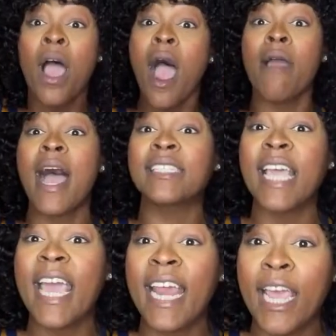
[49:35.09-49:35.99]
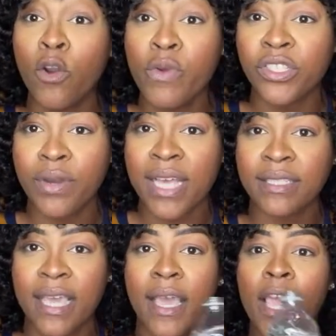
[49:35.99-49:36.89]
Or as L.A. Lewis would have
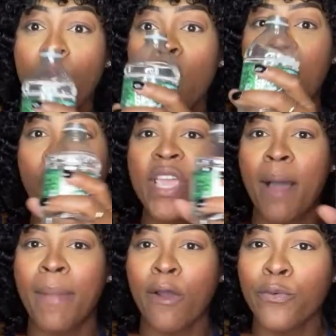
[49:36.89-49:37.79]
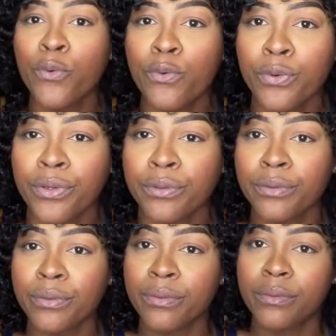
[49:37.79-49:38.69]
said, he will allow we a maroon.
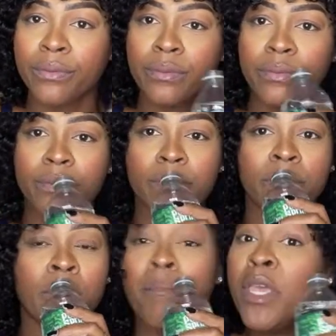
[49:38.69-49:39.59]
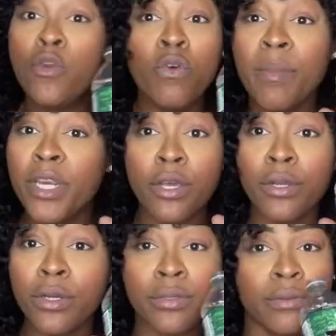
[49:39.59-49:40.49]
Me know me no
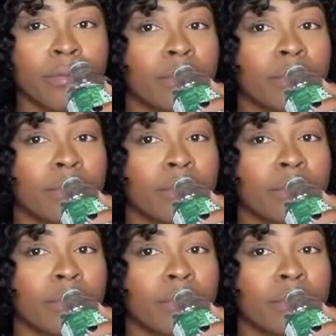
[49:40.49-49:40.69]
none.